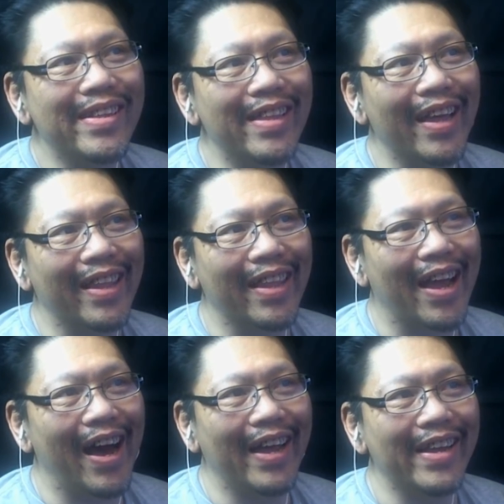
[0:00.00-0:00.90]
That
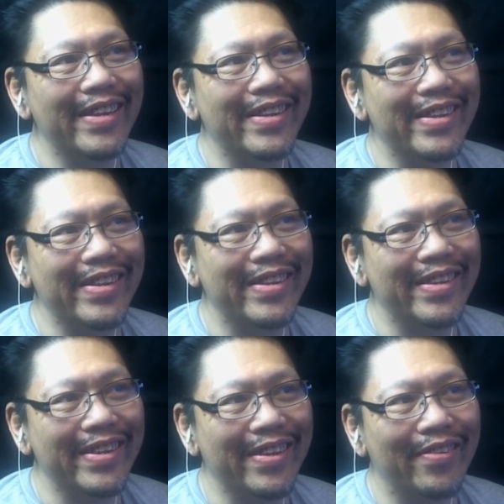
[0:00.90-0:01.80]
guy is just
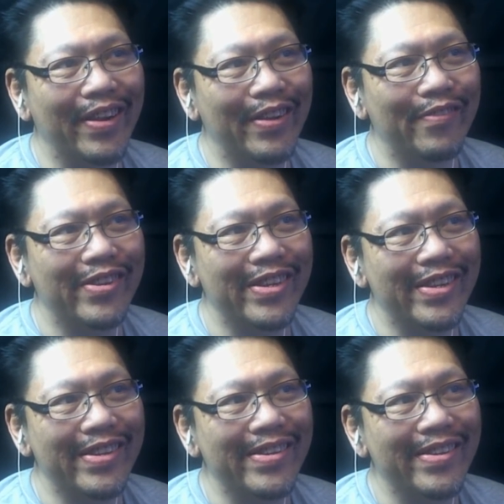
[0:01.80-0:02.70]
a creative
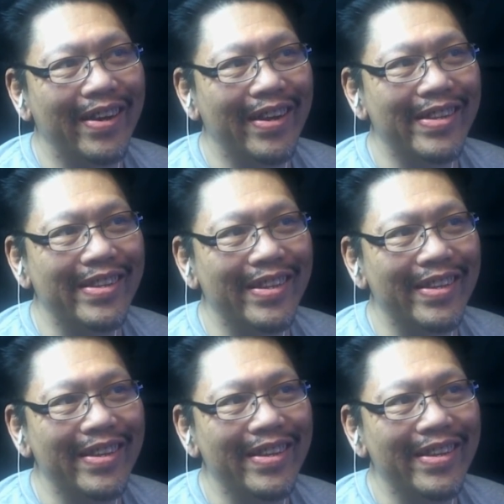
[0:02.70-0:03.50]
genius, honestly.